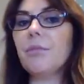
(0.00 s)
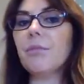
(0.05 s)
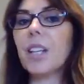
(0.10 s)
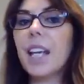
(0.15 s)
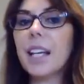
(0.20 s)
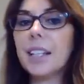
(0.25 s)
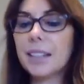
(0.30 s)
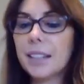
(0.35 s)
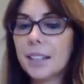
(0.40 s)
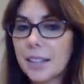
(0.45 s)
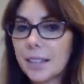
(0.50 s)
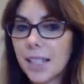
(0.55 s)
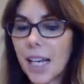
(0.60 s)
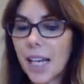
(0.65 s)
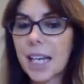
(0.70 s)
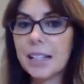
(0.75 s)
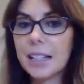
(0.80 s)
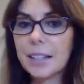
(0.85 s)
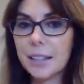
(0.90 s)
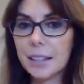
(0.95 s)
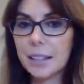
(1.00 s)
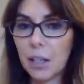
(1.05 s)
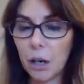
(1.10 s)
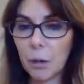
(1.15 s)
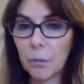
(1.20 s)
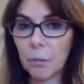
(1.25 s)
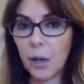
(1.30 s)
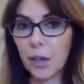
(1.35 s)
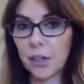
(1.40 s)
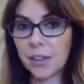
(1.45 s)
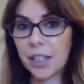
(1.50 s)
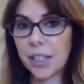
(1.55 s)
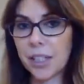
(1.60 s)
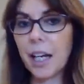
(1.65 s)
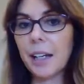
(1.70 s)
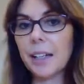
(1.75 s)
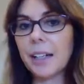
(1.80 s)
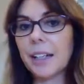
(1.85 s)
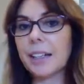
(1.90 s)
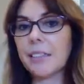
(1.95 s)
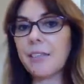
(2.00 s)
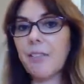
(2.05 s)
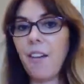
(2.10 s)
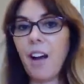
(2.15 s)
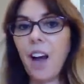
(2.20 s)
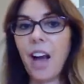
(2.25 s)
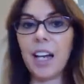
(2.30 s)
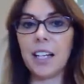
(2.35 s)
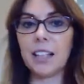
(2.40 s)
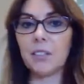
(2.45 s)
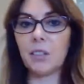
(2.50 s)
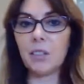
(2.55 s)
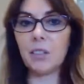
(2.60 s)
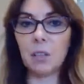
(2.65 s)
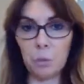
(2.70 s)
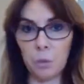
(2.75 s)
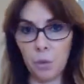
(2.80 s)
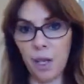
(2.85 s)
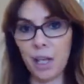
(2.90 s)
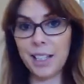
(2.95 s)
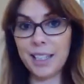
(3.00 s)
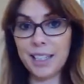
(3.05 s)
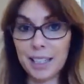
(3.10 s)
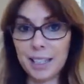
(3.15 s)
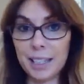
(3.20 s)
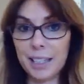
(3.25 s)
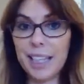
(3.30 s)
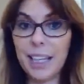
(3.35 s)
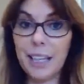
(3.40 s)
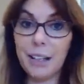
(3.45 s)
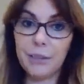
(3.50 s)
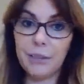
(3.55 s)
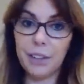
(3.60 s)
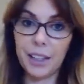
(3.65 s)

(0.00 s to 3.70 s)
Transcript: it stays in our body and it finds somewhere to live,